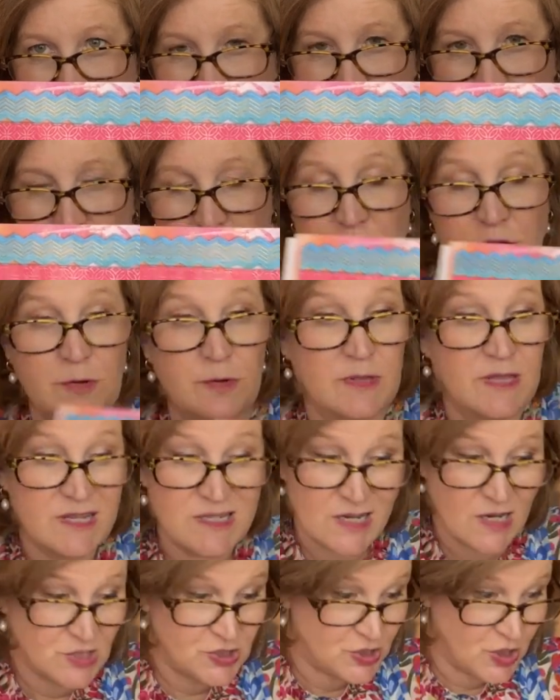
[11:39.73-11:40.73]
that you can do with
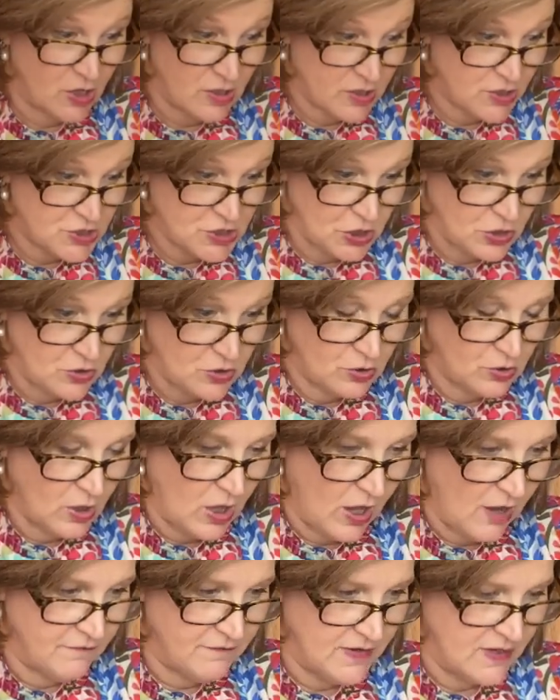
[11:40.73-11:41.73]
this. A junk journal,
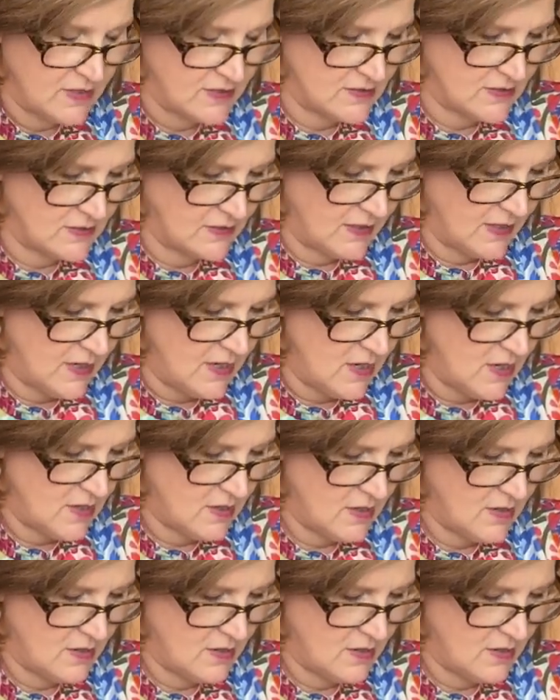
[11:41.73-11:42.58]
obviously.